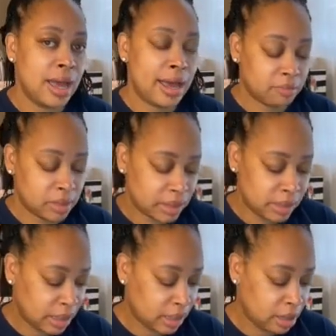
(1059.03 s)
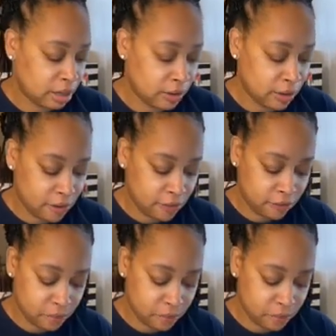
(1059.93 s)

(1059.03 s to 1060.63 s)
I'm not taking care of